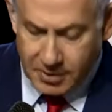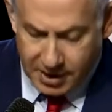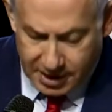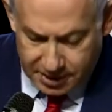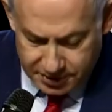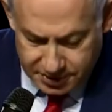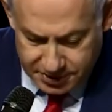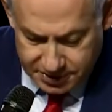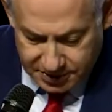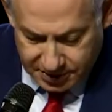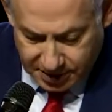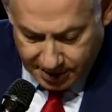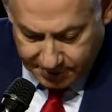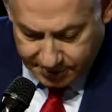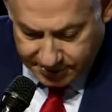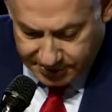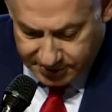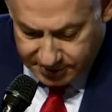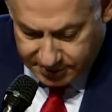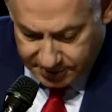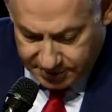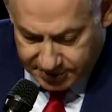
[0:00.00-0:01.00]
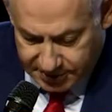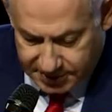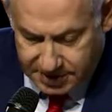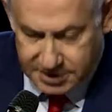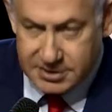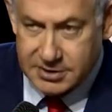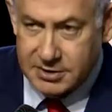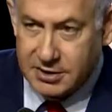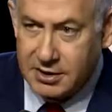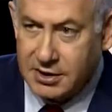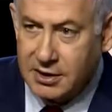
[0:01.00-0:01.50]
energy
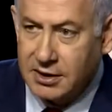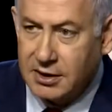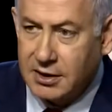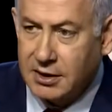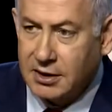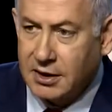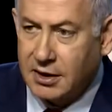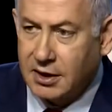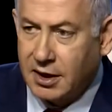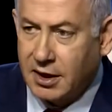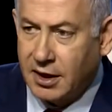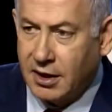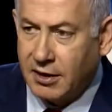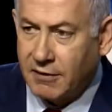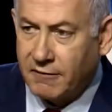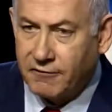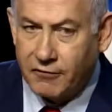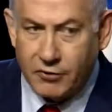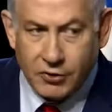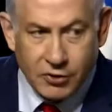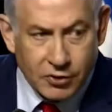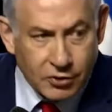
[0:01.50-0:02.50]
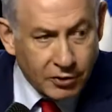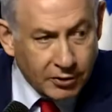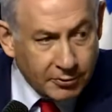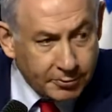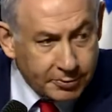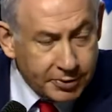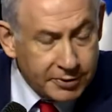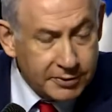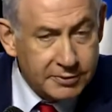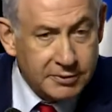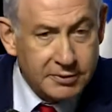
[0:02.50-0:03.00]
opportunities uh, for Europe.